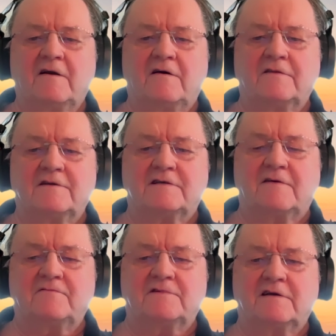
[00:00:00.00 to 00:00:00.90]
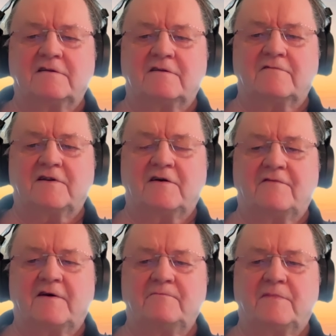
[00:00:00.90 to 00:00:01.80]
on the 17th of
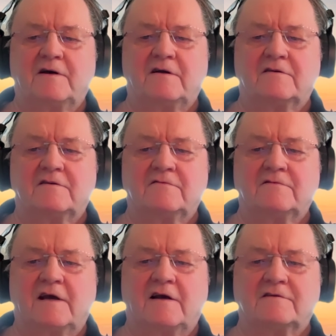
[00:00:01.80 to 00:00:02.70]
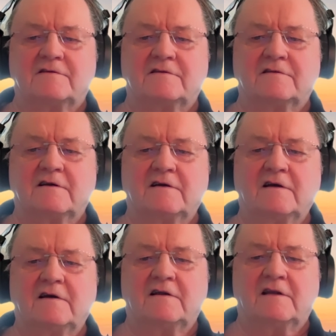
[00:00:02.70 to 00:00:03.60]
November
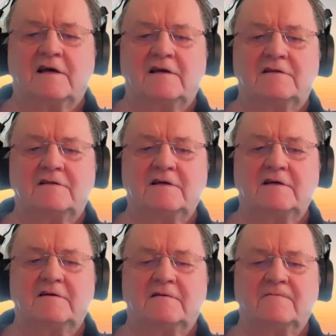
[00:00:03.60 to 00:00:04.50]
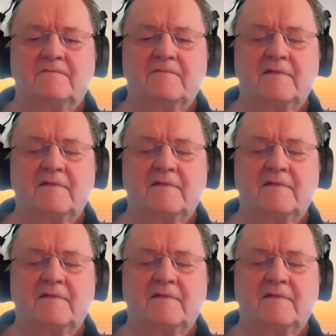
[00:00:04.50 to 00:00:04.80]
2018.